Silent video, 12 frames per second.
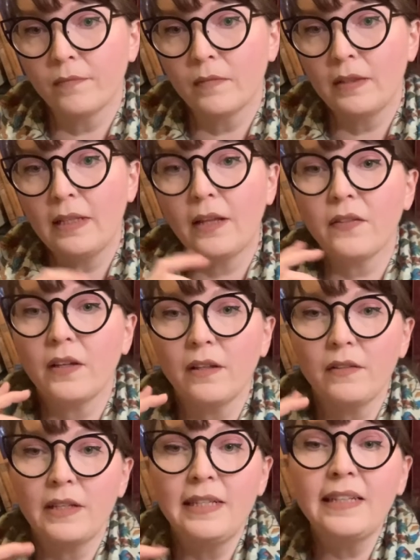Now, the
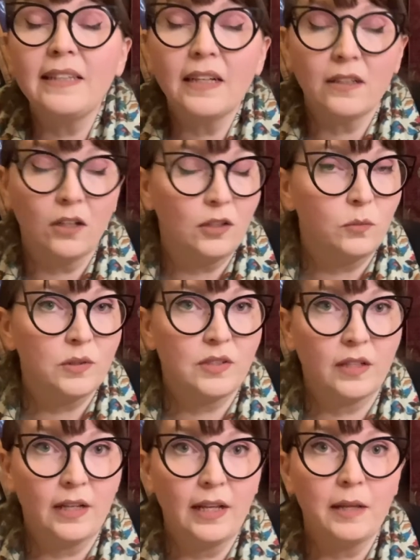Nitya cult was
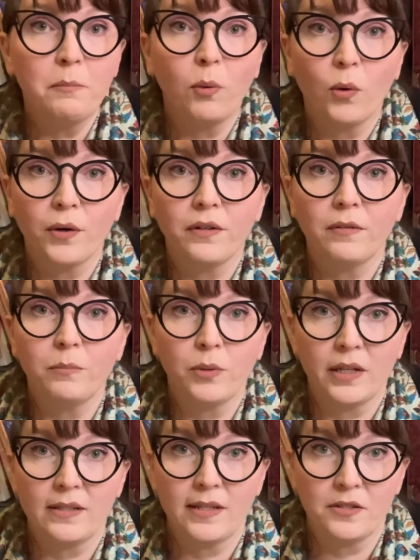an important
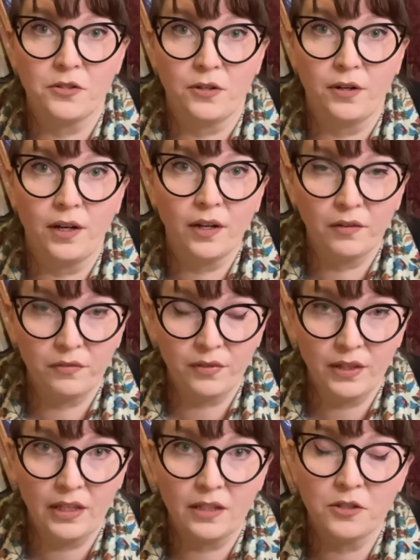predecessor of
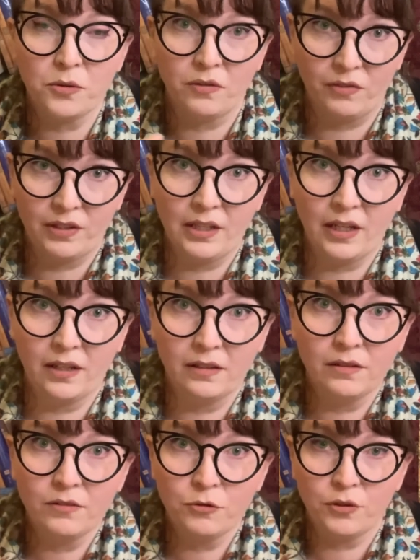the Srividya
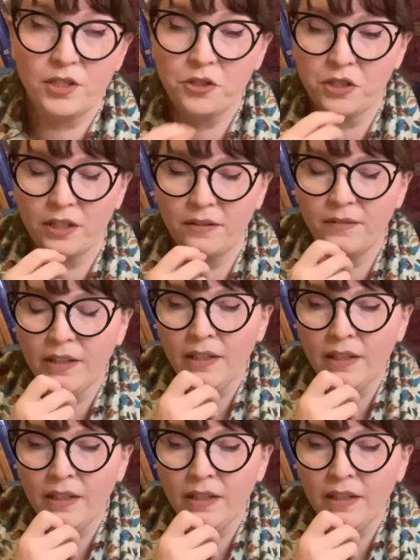tradition.